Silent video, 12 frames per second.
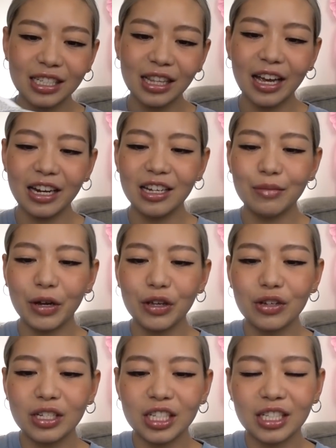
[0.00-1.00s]
slightly,
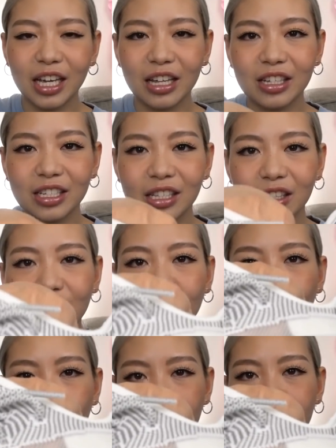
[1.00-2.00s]
but you just get this
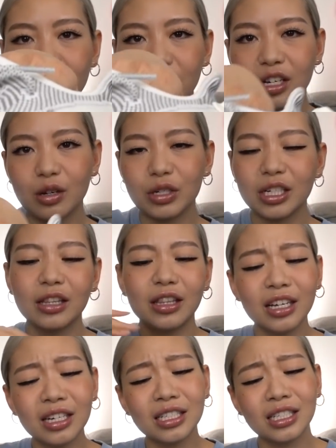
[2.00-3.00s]
little window here, which I
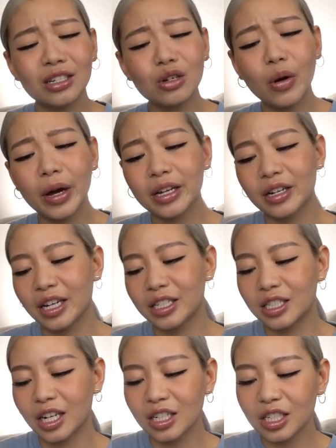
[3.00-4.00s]
think is still quite a
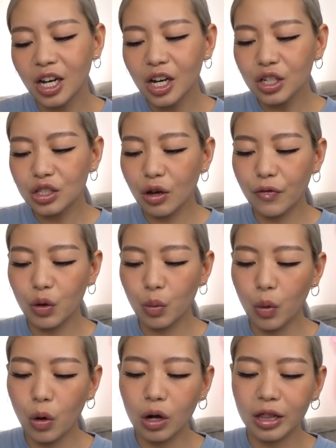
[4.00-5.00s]
nice touch. So if you
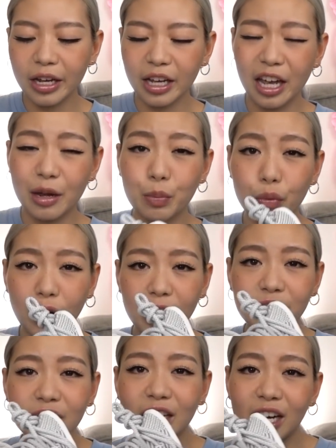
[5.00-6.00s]
wore like a
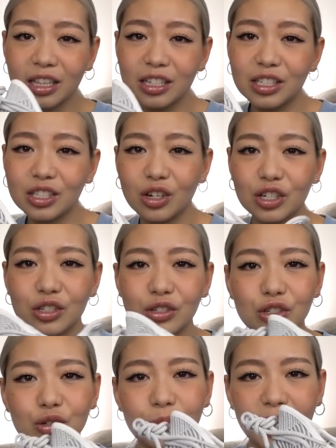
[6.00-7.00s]
brighter colored socks, you
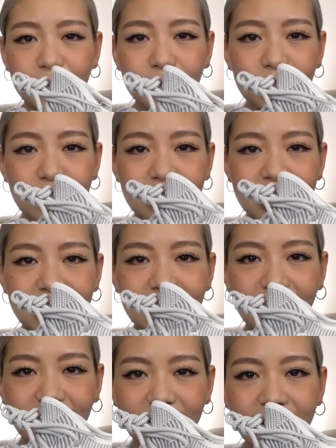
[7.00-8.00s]
should be able to
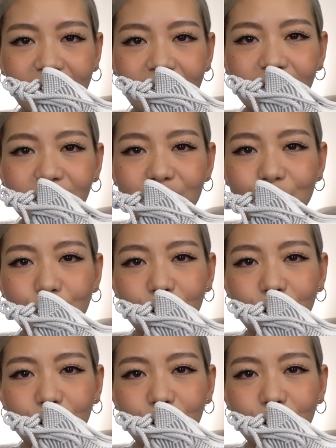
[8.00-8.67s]
see like a little